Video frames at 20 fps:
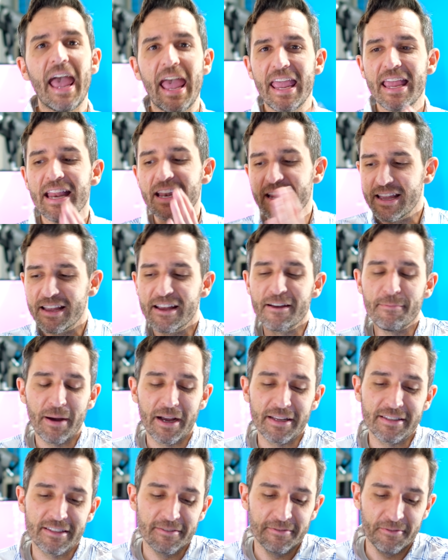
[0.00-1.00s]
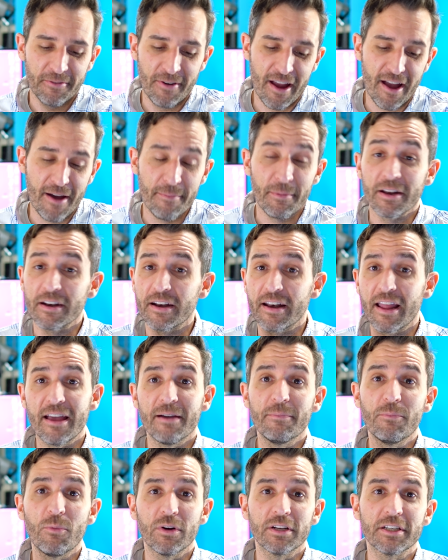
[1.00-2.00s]
Eight gigabytes of RAM on an
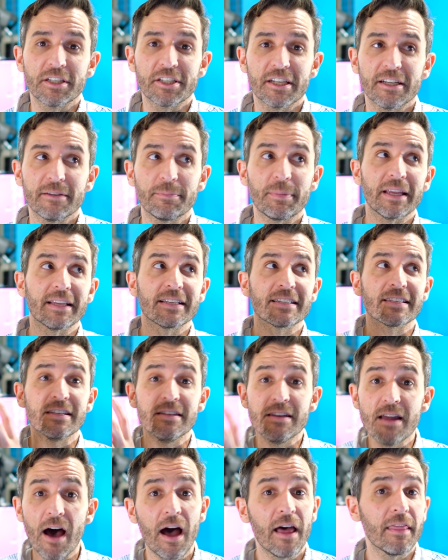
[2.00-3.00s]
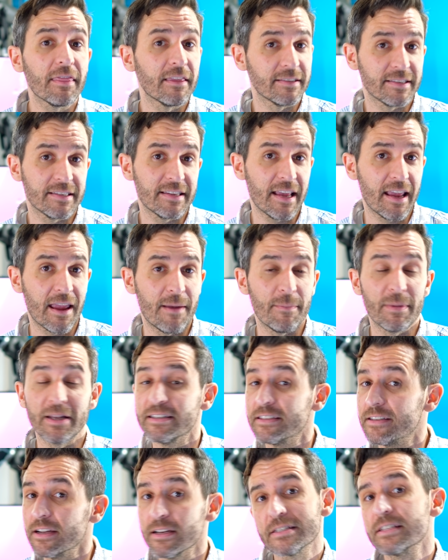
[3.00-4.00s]
M one chip is not the same
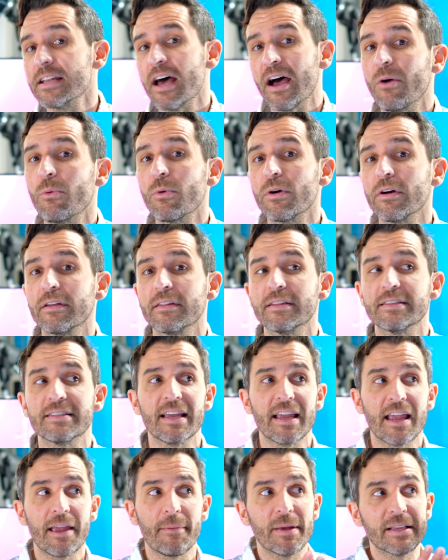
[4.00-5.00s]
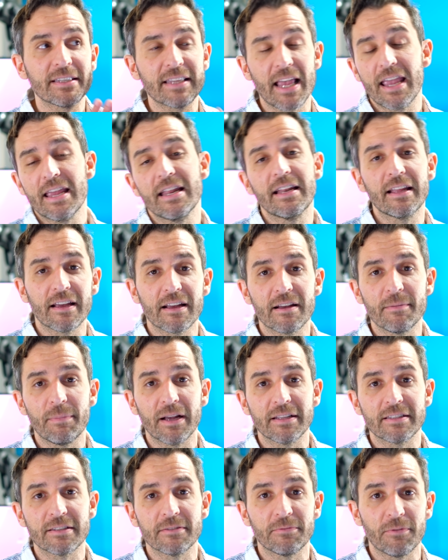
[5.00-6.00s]
and does not work the same as eight
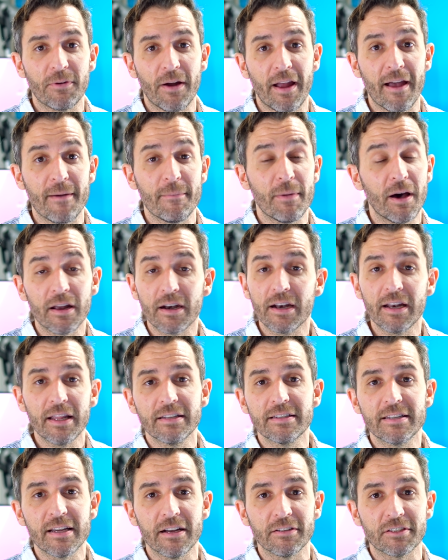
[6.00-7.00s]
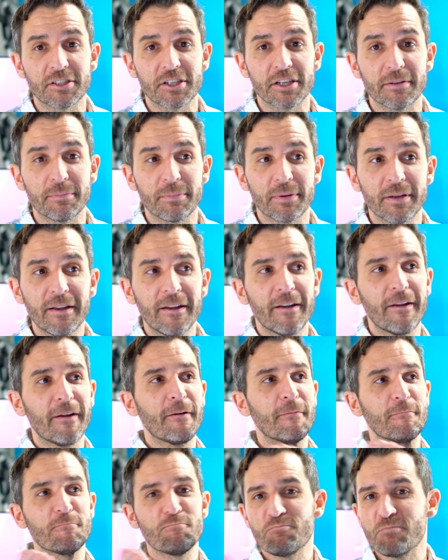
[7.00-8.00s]
gigabytes of RAM on an Intel chip.
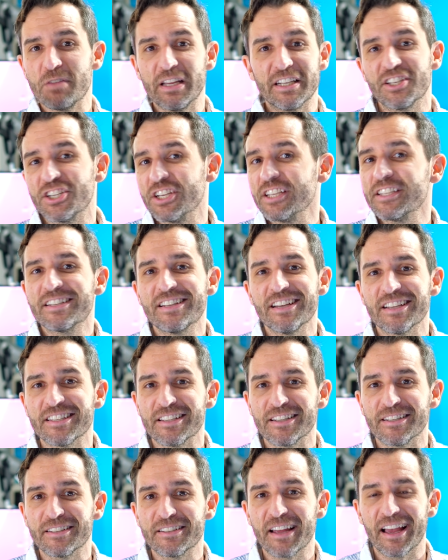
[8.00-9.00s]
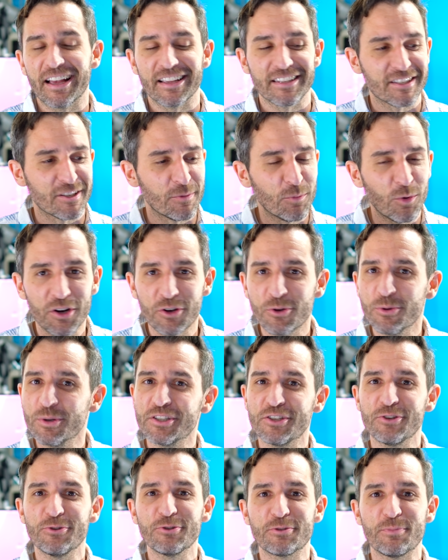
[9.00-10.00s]
It just doesn't. As someone who
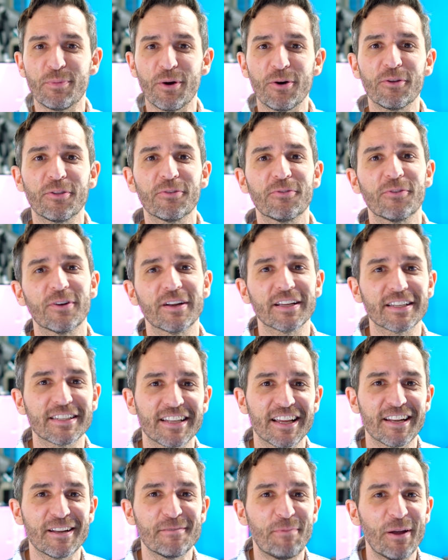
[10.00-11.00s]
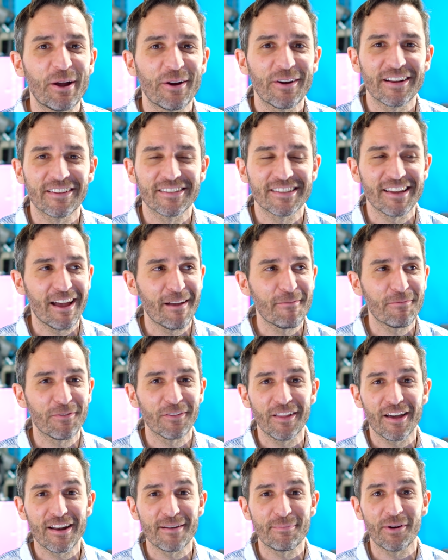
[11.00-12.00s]
has used both for an extended period of time for a
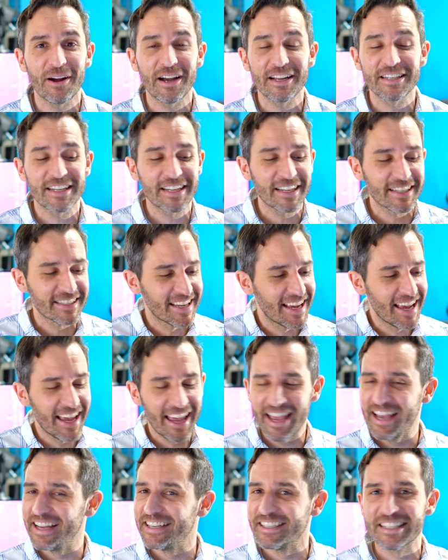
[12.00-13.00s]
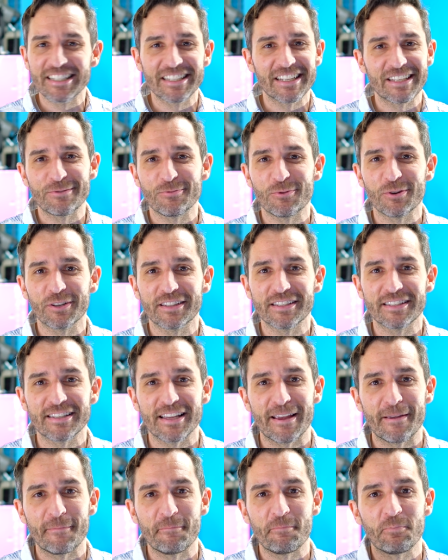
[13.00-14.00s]
lot of projects, it just doesn't work the
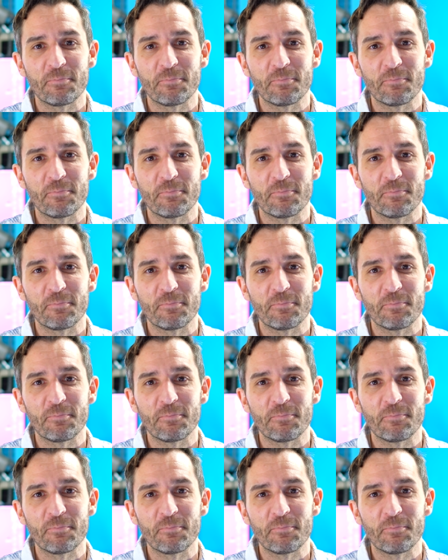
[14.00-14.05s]
same.